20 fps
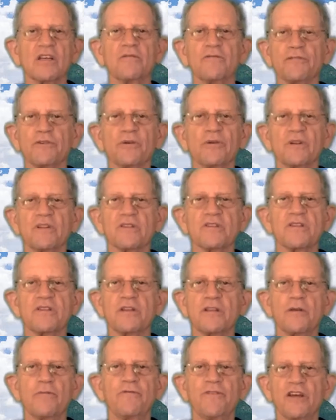influence
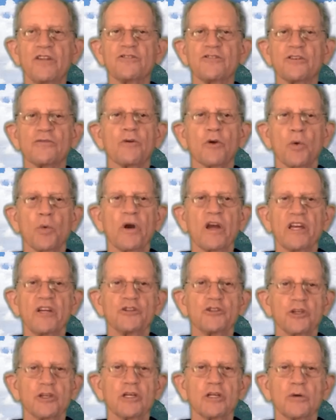the defensive or Wei
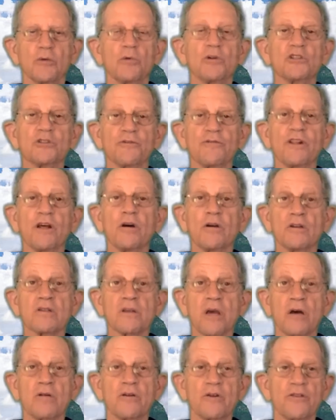qi, which
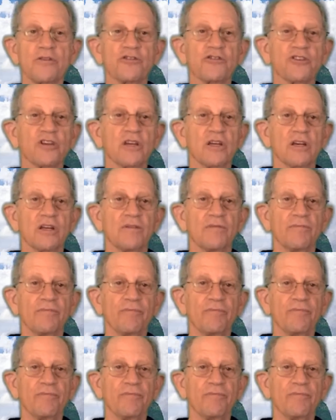flows under the skin.